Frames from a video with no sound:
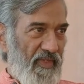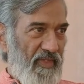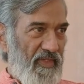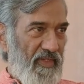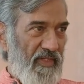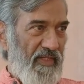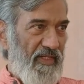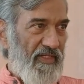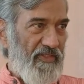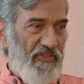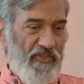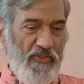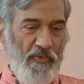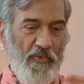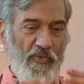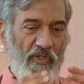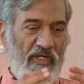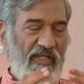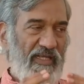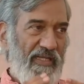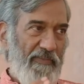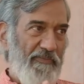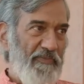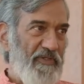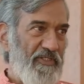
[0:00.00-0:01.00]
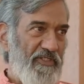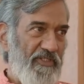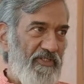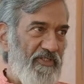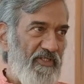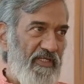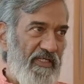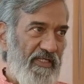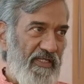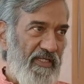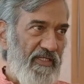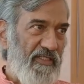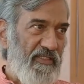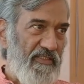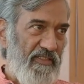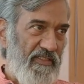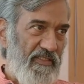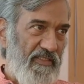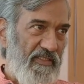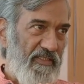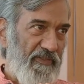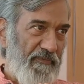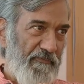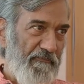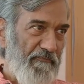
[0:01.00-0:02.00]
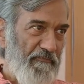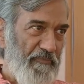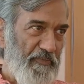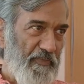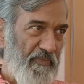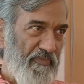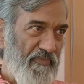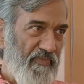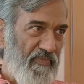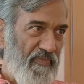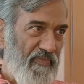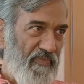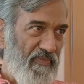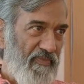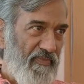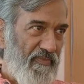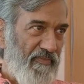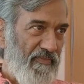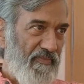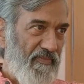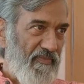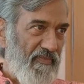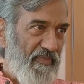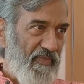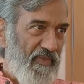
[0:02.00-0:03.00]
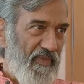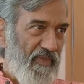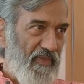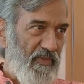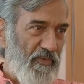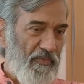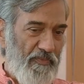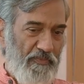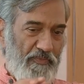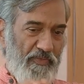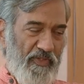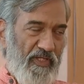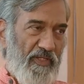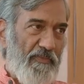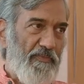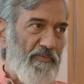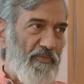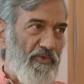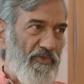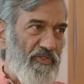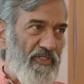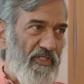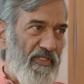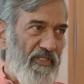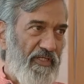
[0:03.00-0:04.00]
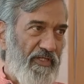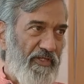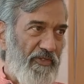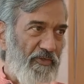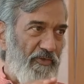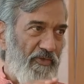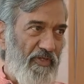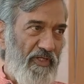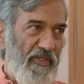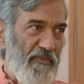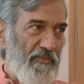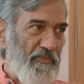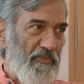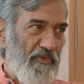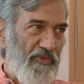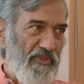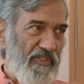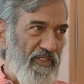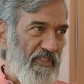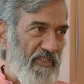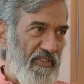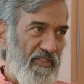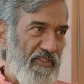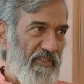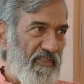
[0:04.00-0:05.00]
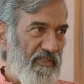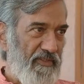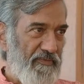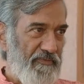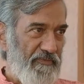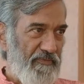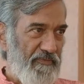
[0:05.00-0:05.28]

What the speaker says: Right? So what happens to that energy? You keep pushing it, you keep pushing it.